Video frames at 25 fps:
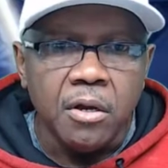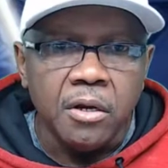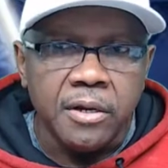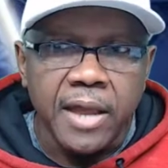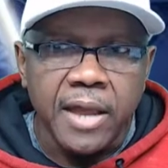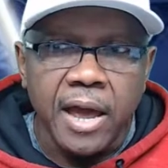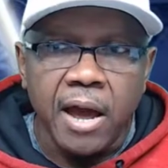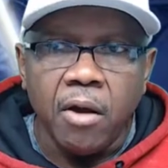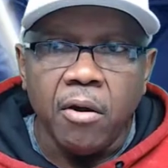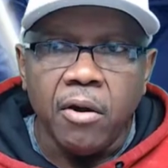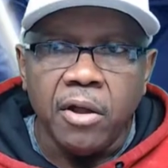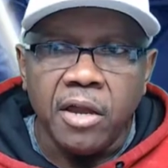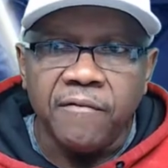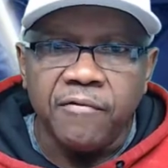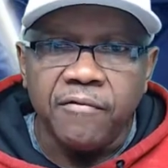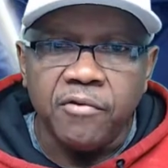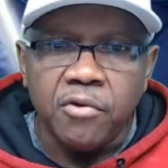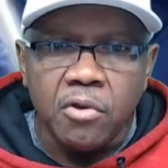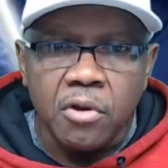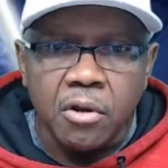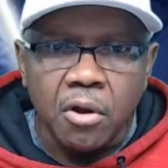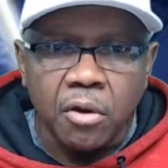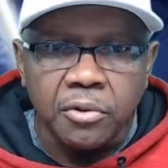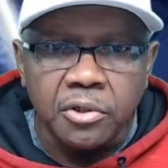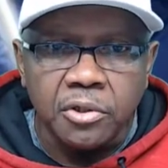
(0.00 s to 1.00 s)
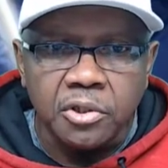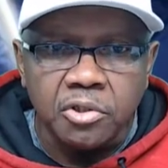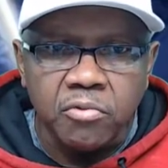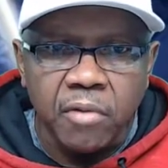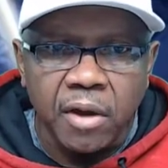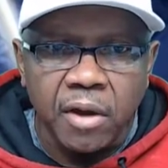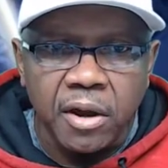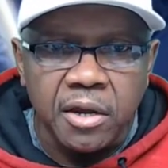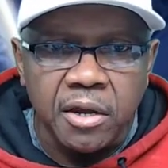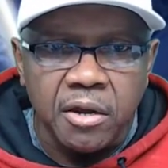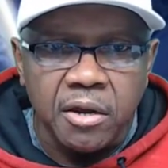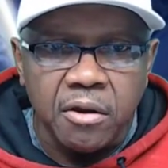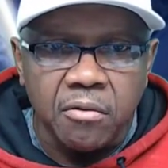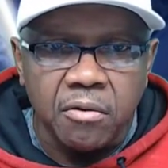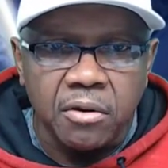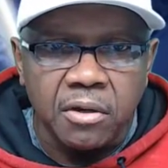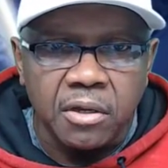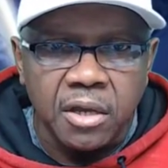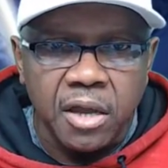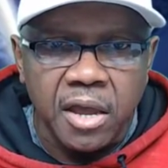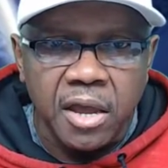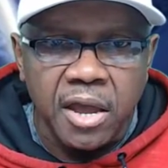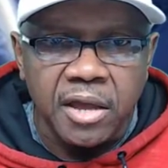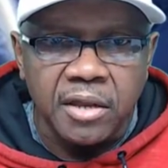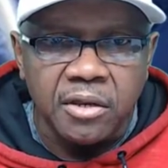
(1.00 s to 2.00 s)
Now, if you notice right here
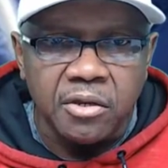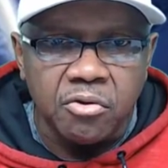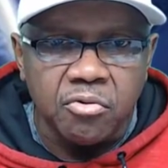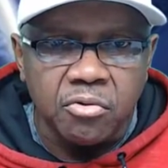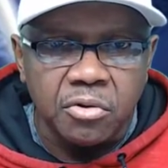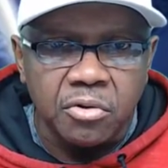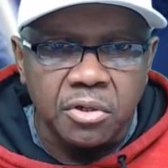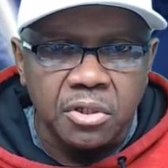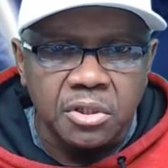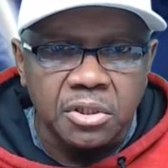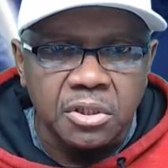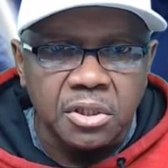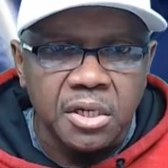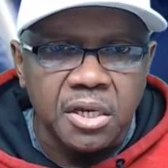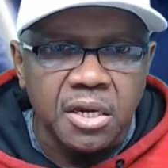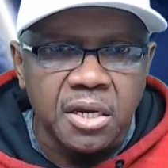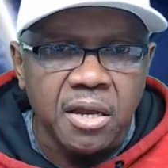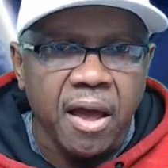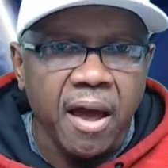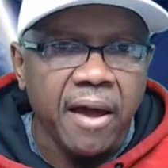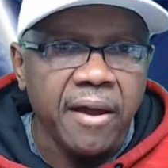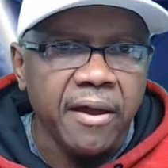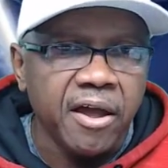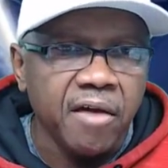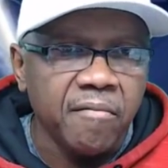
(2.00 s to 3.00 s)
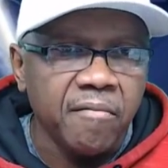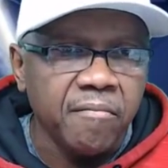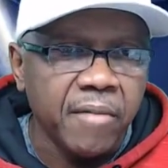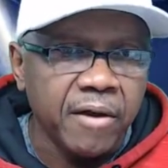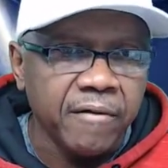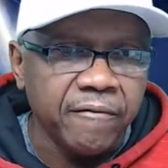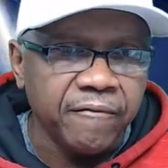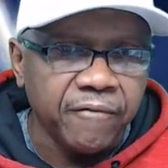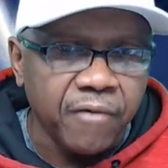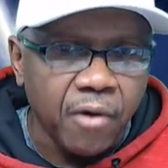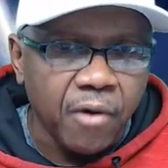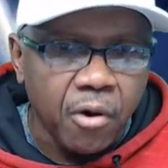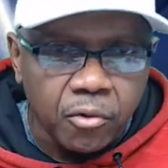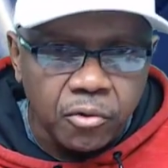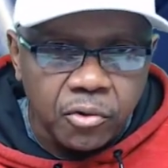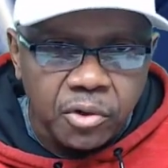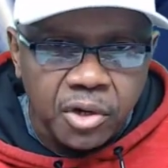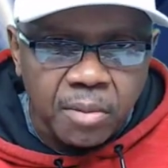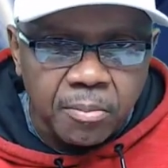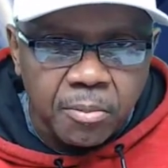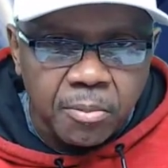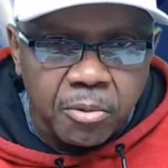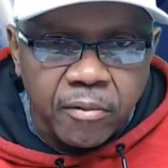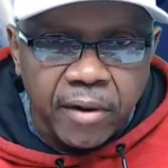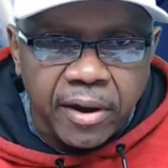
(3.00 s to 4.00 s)
again, you can see I have my phone
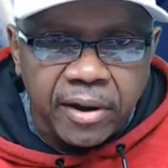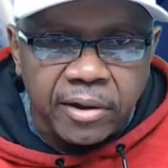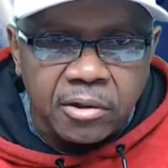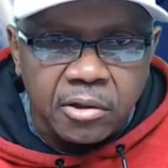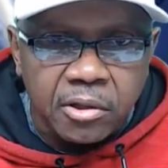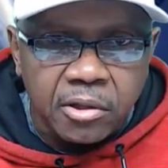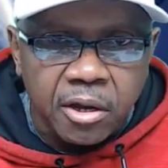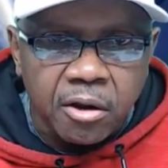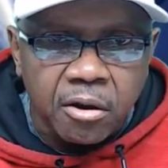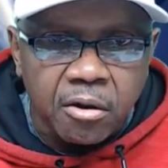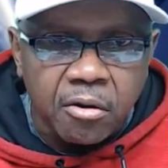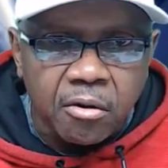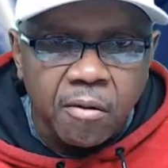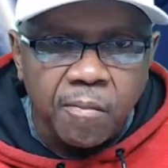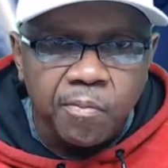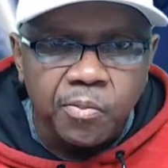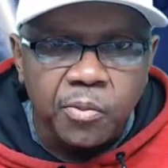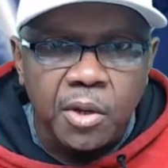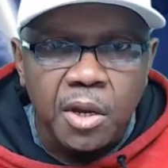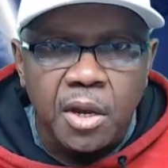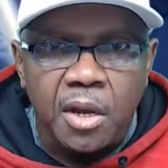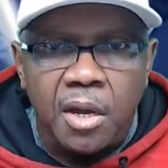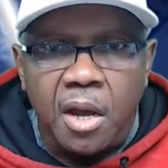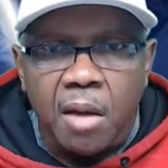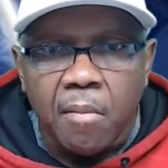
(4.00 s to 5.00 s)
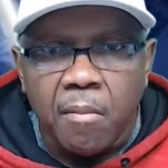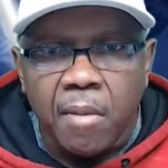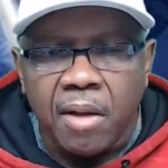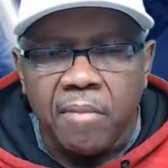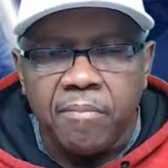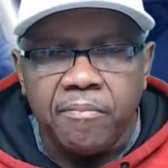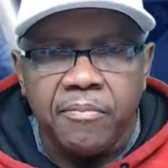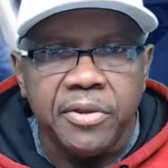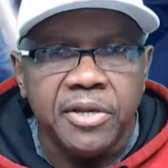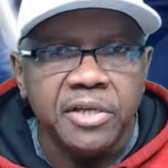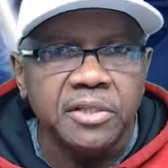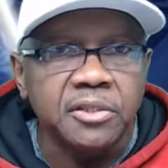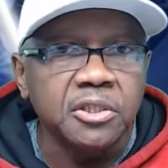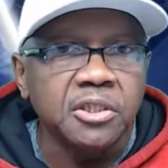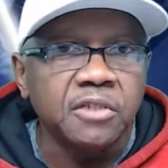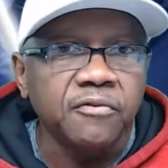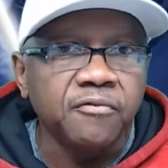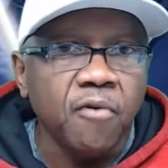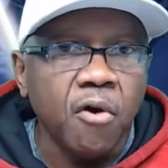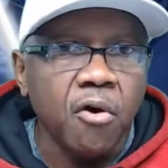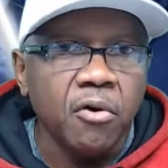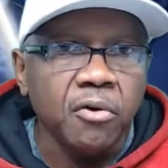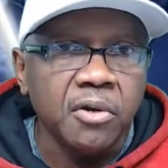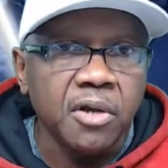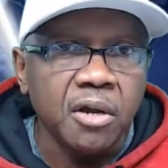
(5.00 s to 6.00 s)
number right there, my business
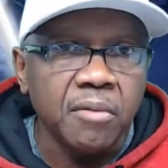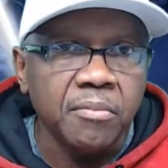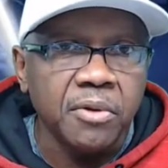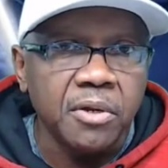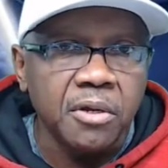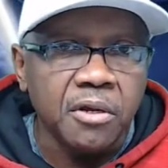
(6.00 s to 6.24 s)
phone number.